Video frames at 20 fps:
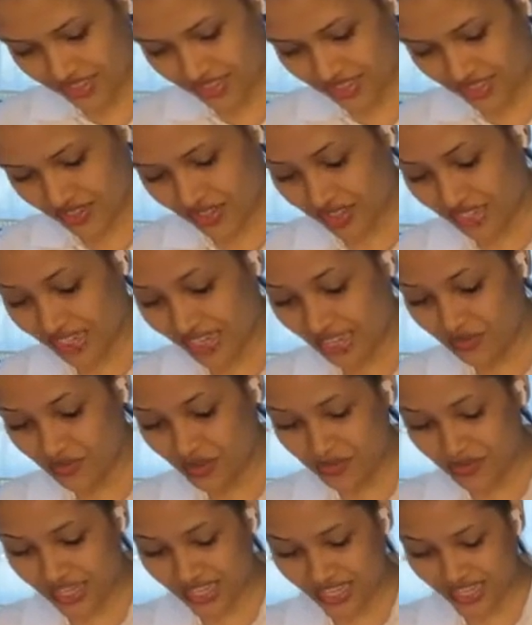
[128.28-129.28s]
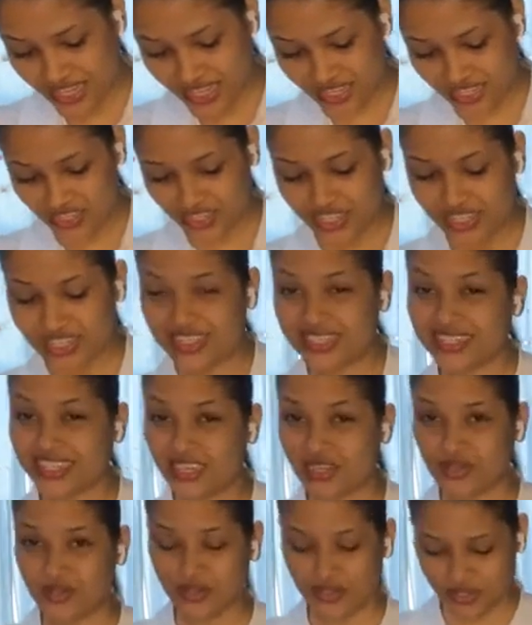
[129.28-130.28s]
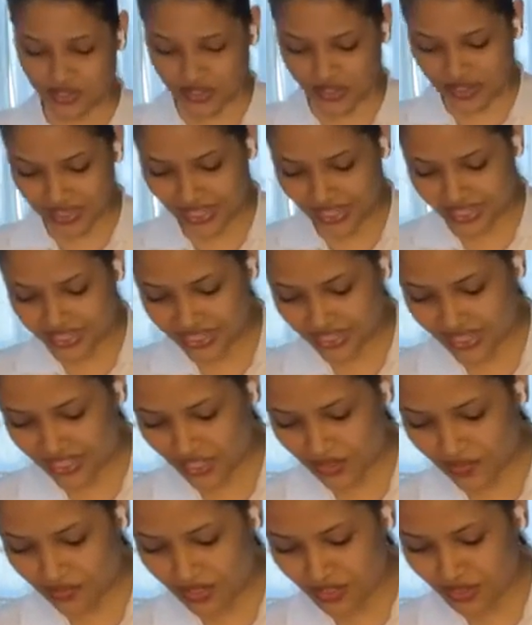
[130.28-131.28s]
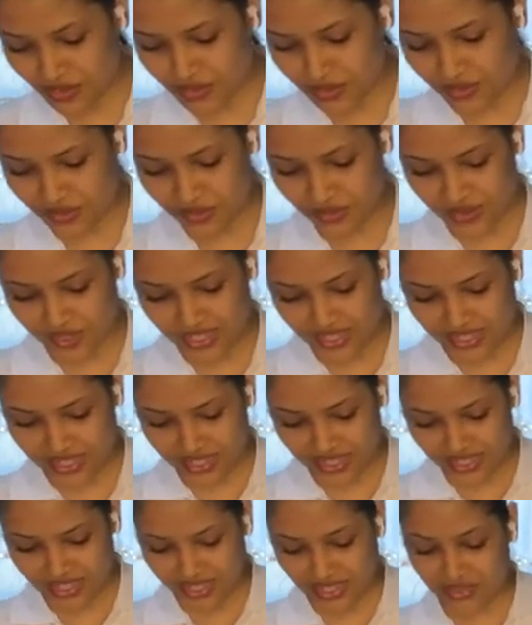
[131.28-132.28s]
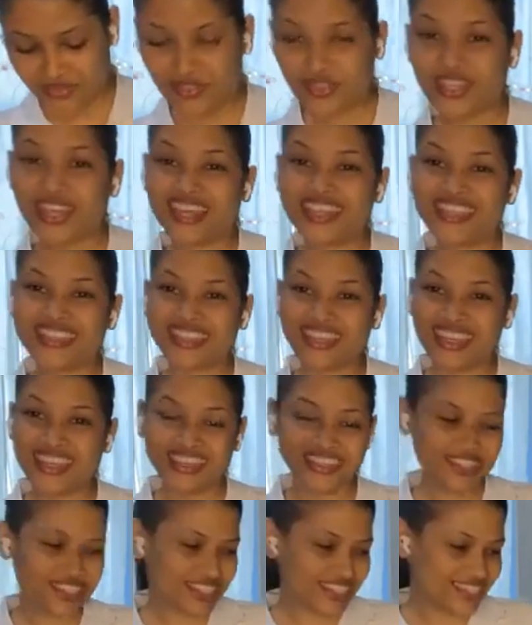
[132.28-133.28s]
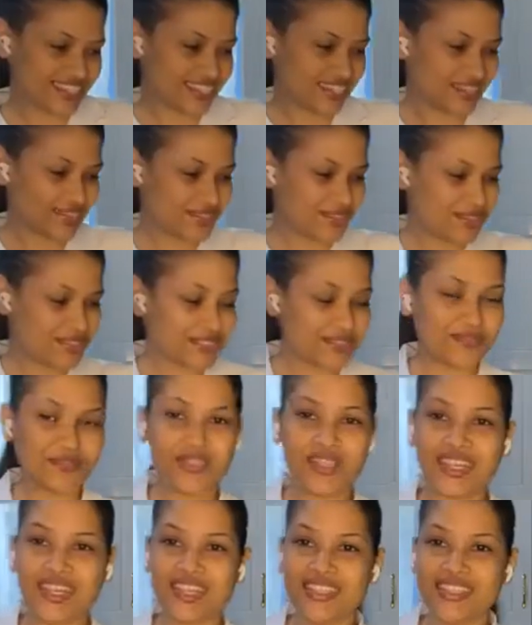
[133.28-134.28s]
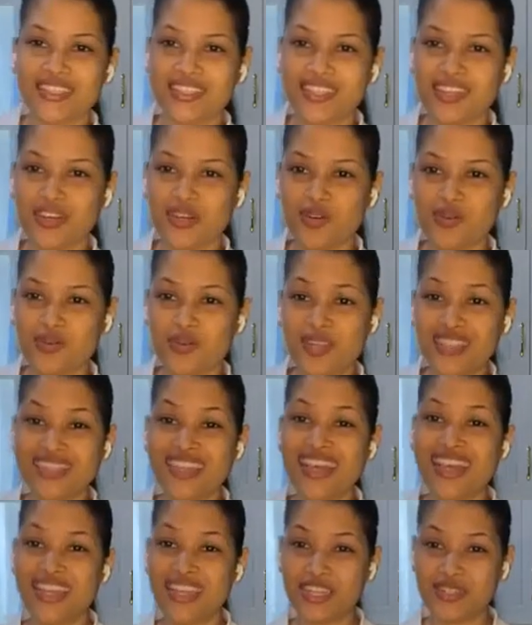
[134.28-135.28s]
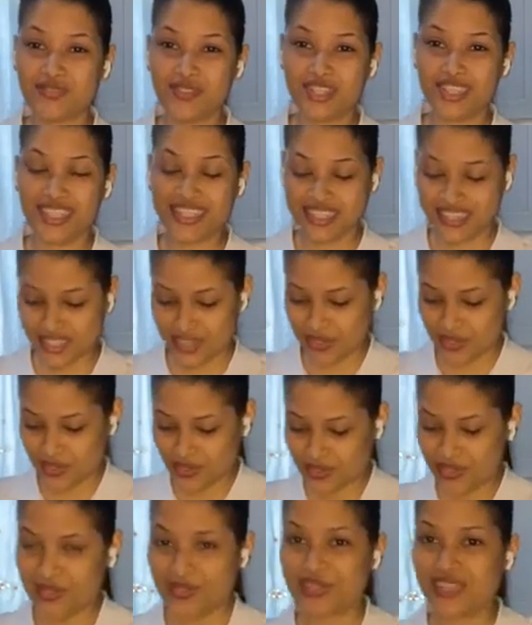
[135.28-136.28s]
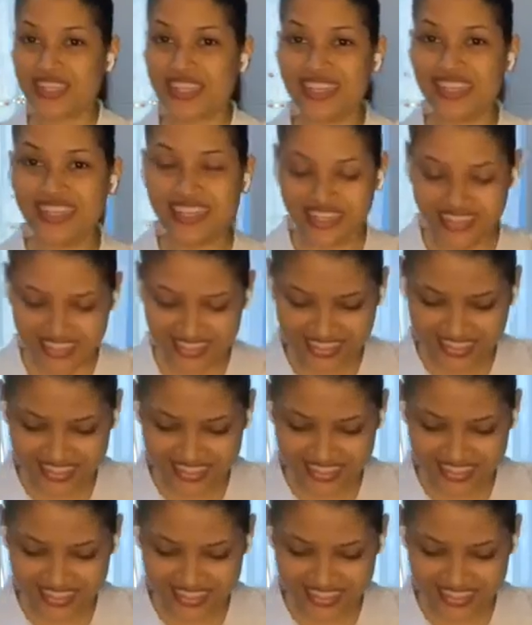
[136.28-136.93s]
So again, we're making chicken tacos. So you guys could let me know if you guys like chicken tacos, if you guys, what kind of chicken tacos you all like.